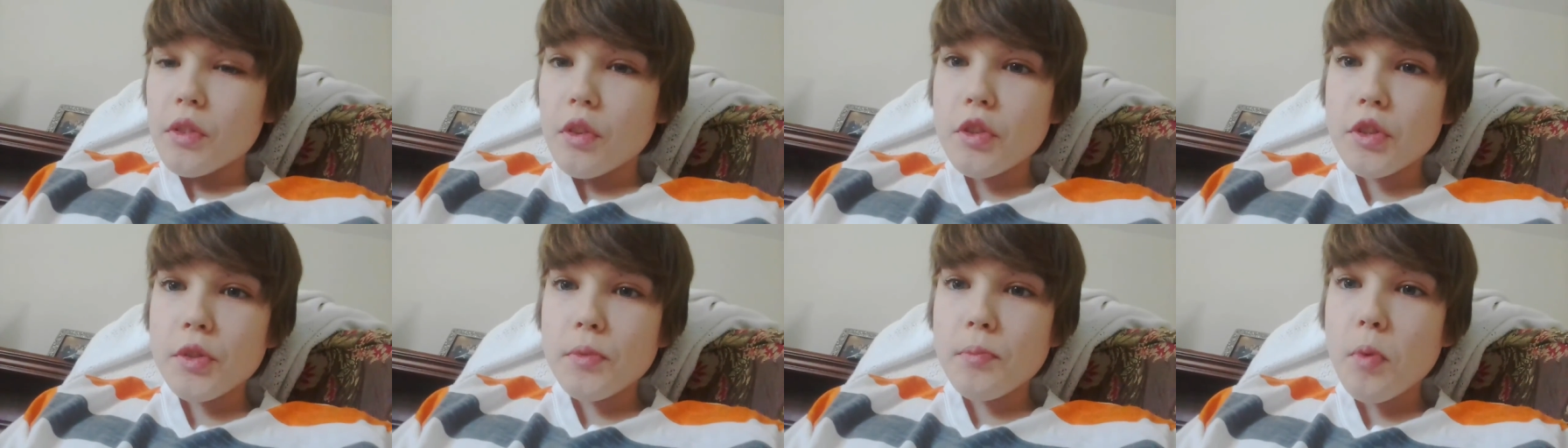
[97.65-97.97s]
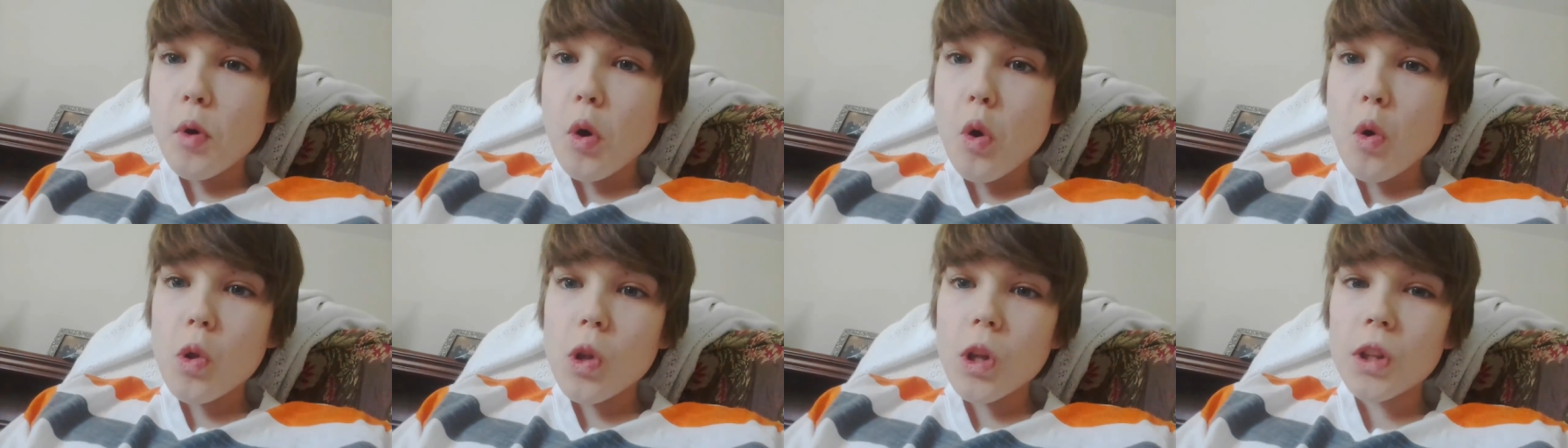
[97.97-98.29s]
There's a
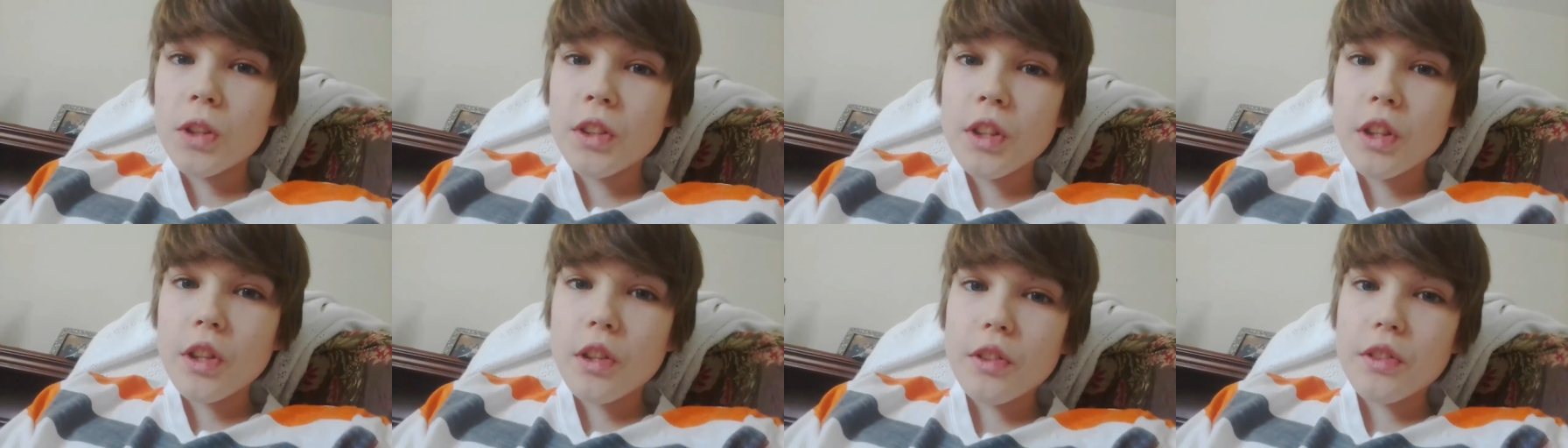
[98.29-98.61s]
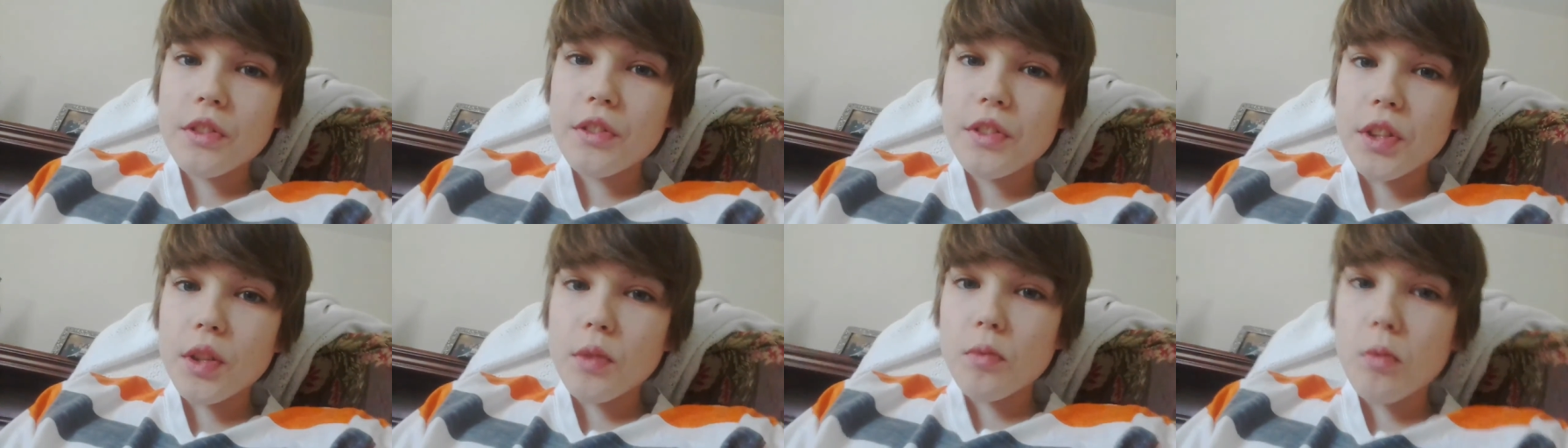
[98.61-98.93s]
poll on there
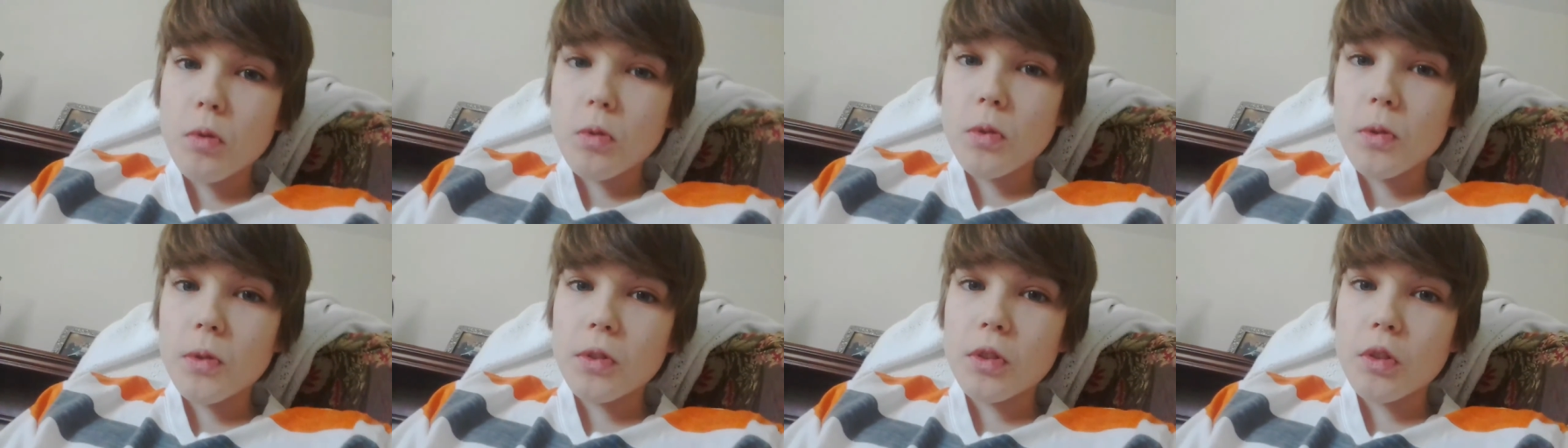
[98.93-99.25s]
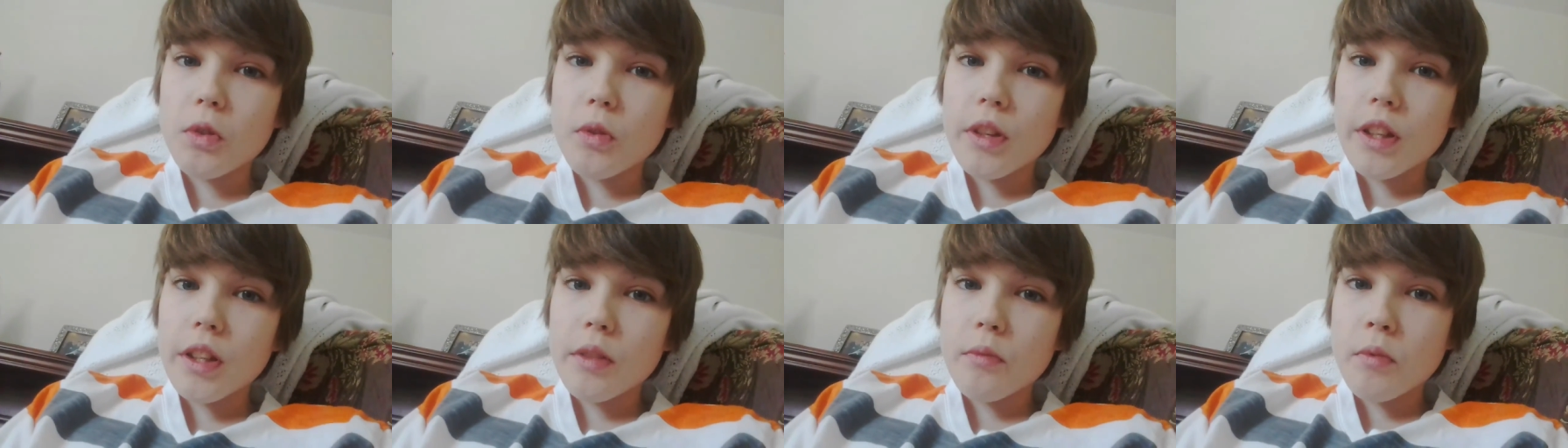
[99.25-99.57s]
to see what we would
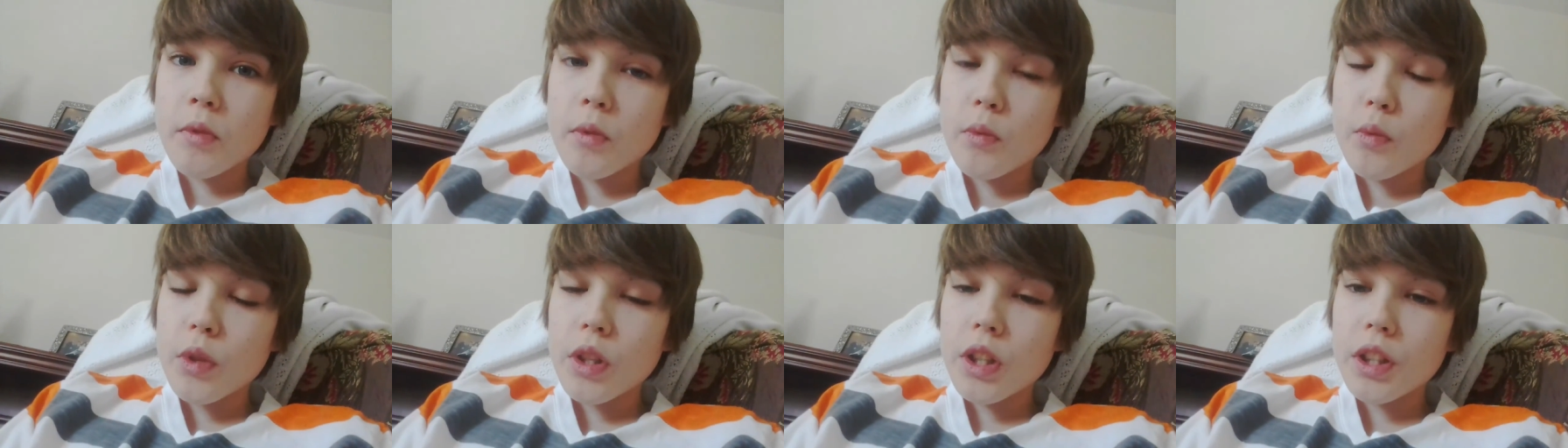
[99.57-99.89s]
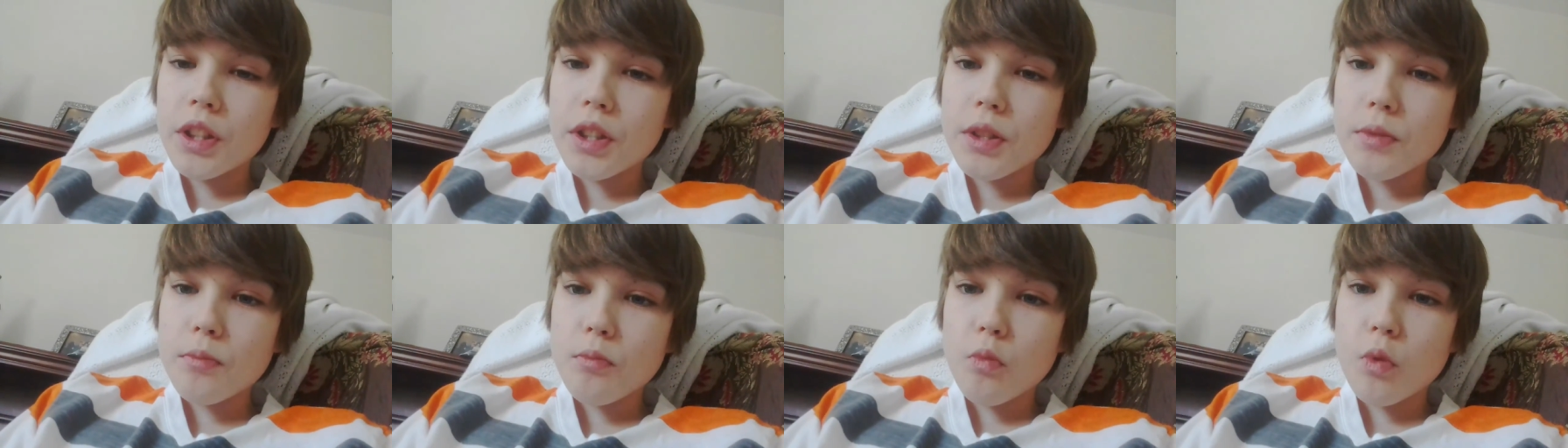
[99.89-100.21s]
do when we
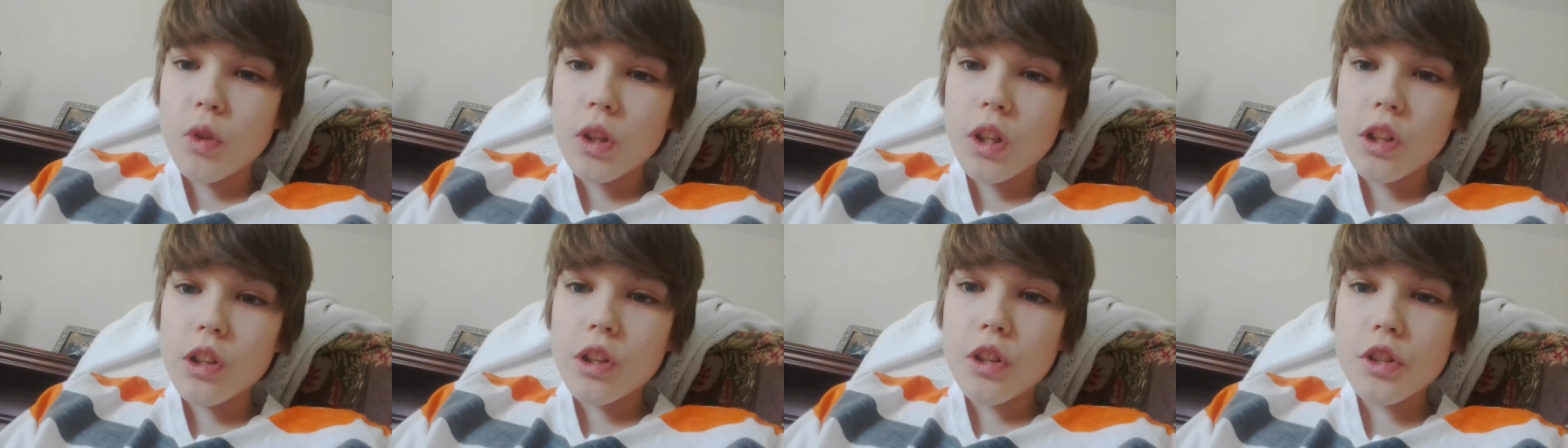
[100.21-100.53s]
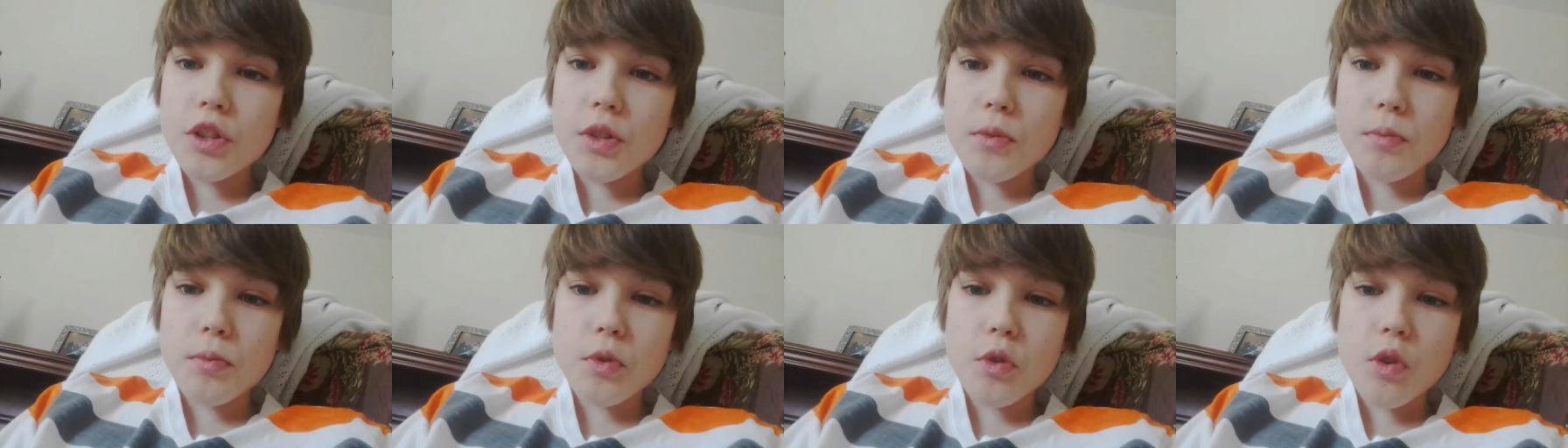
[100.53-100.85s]
hit one hundred
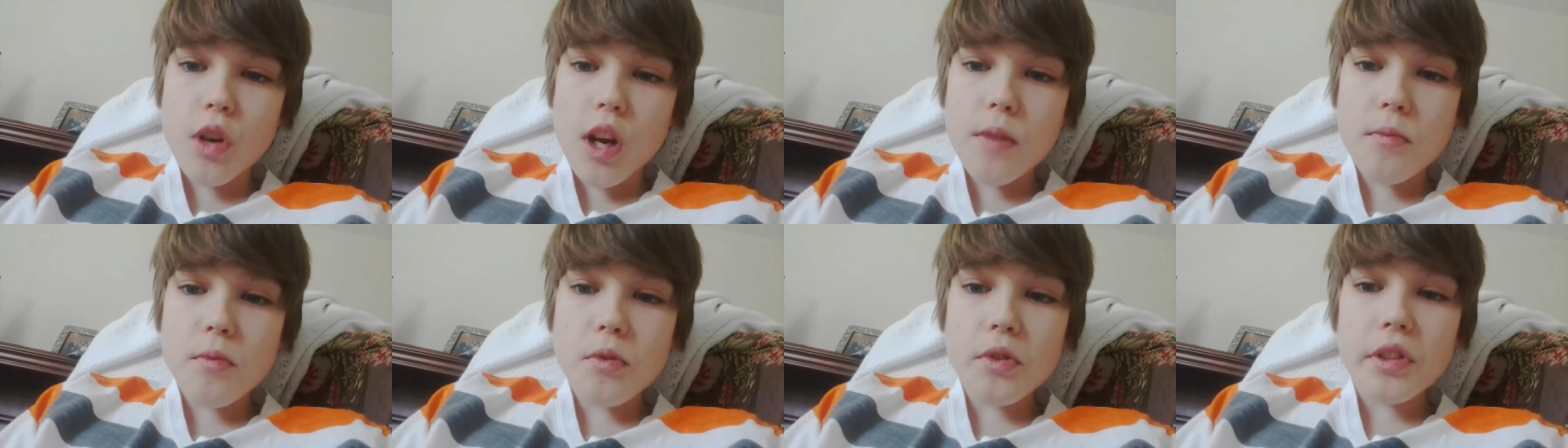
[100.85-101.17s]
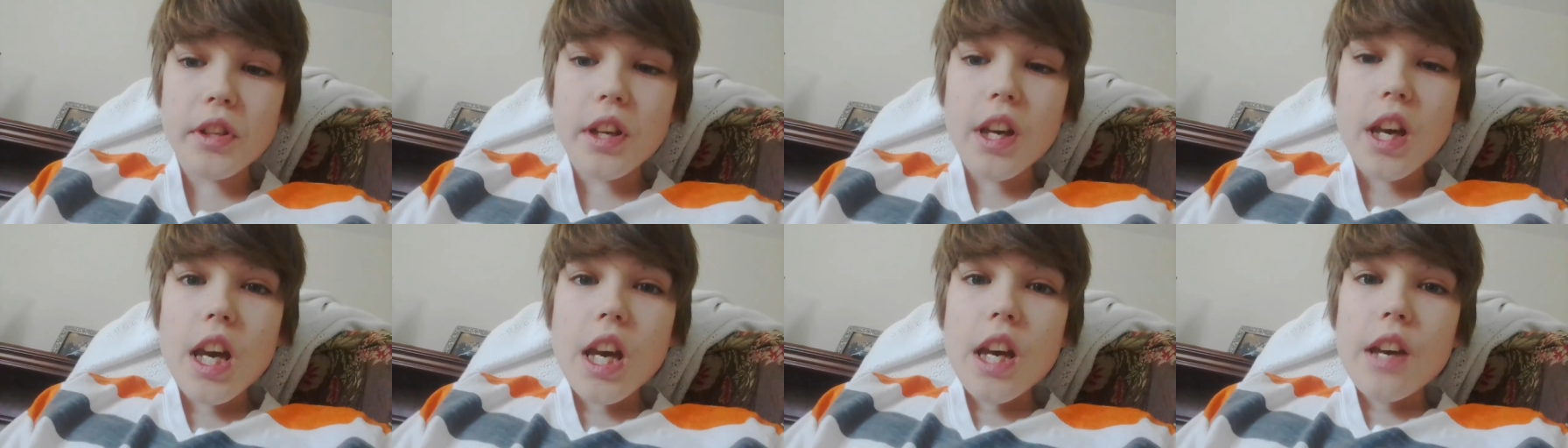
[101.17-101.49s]

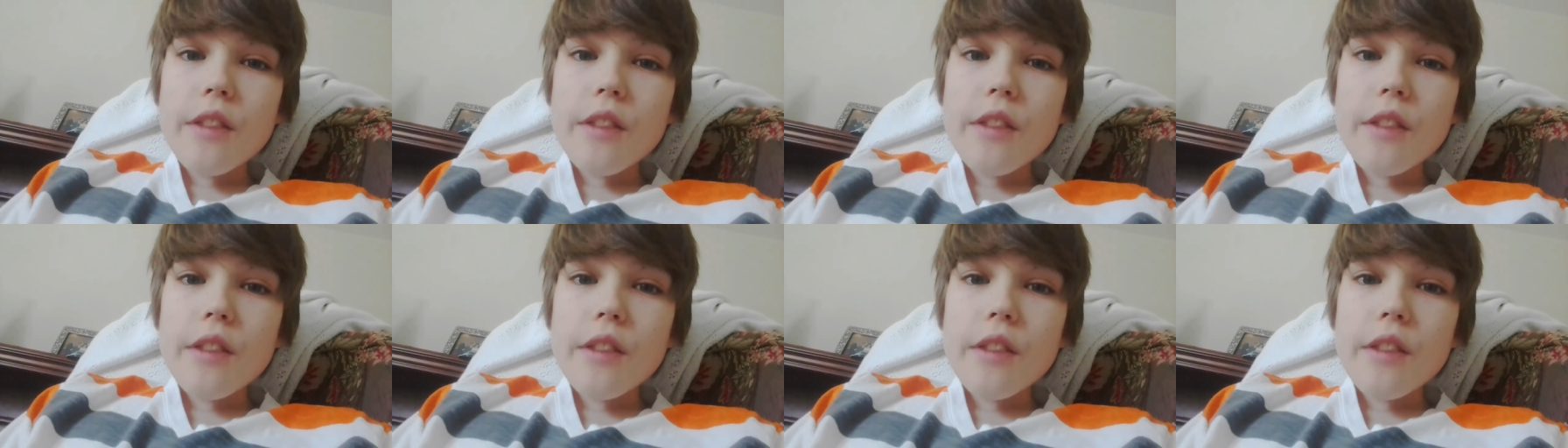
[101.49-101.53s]
subscribers.